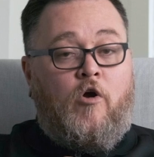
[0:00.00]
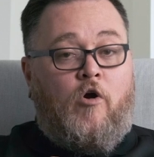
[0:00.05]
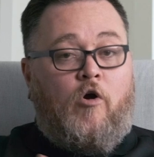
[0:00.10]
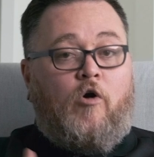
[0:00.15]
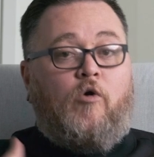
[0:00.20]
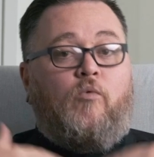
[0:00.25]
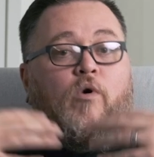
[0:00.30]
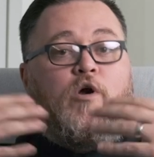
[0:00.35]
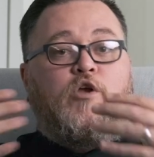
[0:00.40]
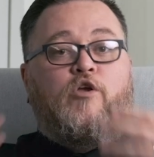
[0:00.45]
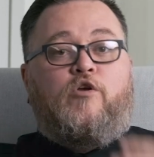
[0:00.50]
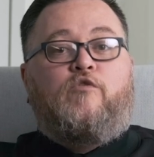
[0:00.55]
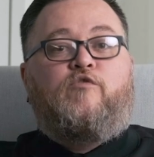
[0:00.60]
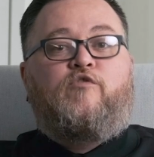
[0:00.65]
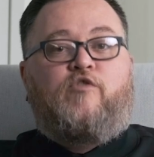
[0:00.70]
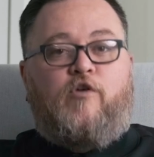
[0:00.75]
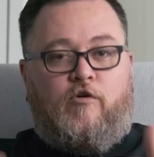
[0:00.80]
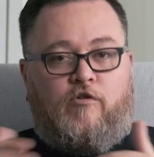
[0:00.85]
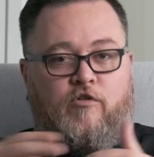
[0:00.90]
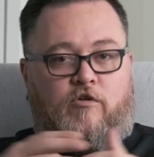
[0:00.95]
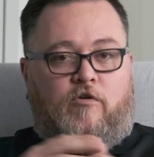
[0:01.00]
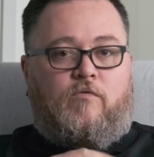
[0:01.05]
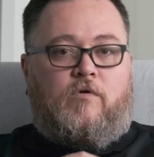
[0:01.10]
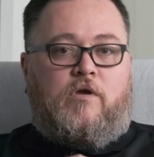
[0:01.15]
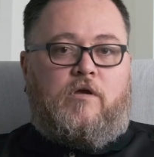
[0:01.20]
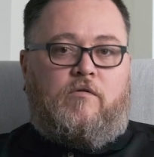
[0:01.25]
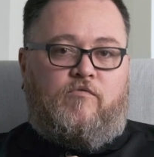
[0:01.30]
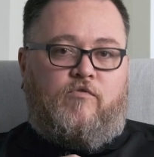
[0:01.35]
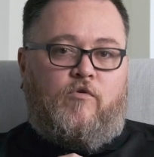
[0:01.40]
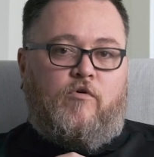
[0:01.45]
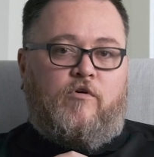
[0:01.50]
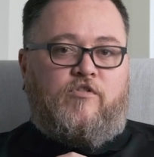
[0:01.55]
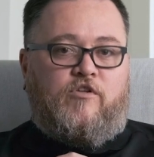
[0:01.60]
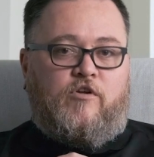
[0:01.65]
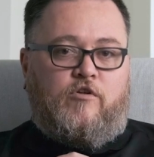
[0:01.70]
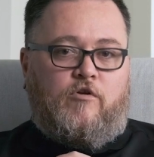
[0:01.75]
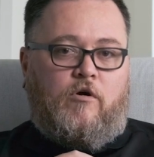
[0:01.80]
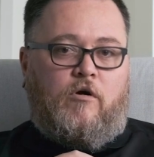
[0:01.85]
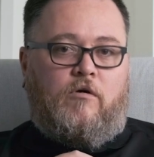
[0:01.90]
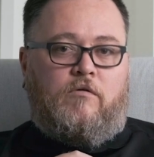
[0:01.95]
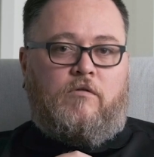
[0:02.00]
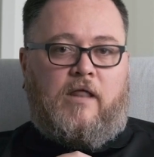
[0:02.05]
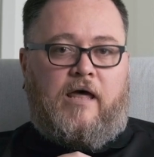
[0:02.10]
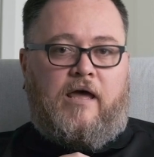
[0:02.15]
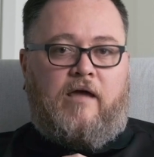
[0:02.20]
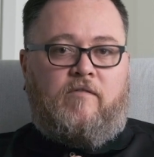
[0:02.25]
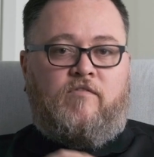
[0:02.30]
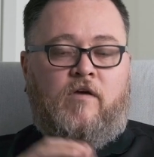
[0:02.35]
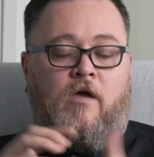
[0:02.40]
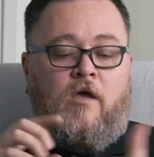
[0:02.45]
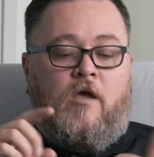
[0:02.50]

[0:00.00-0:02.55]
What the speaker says: or what you chose to reinforce in your own life.